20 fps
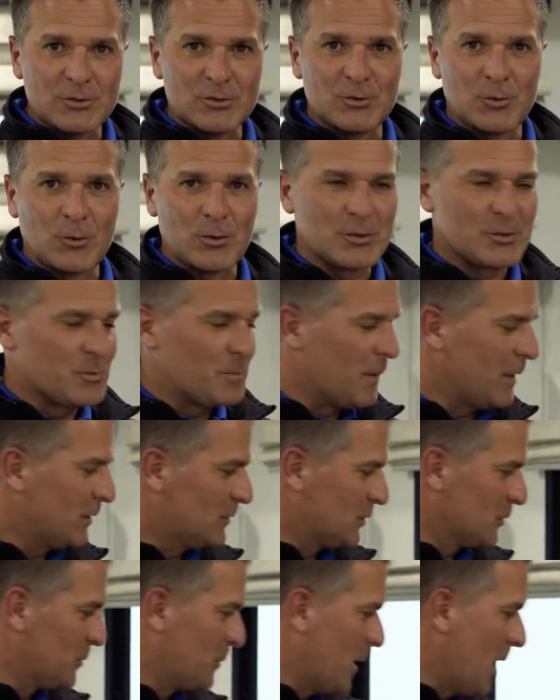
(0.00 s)
storage
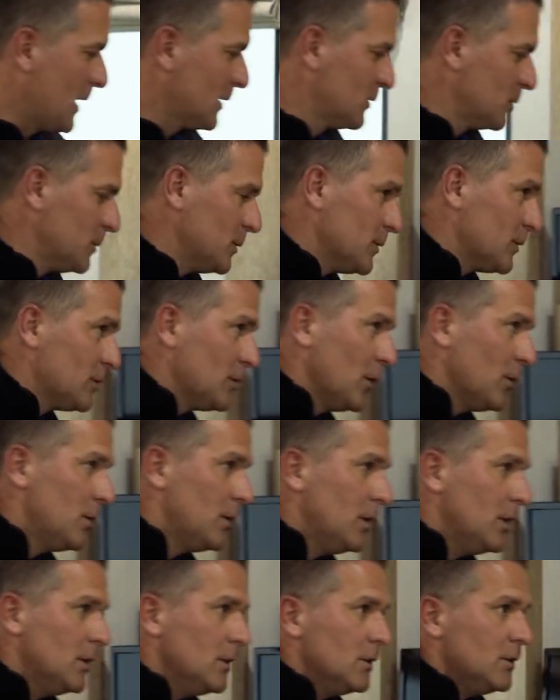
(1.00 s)
space as possible. So
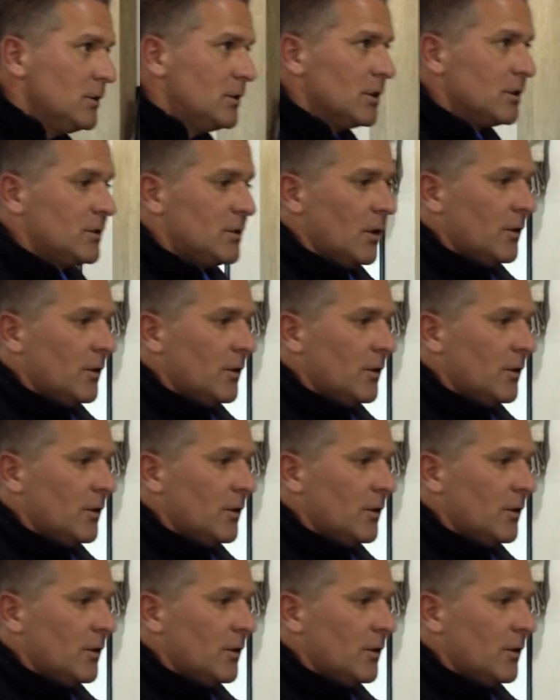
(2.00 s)
just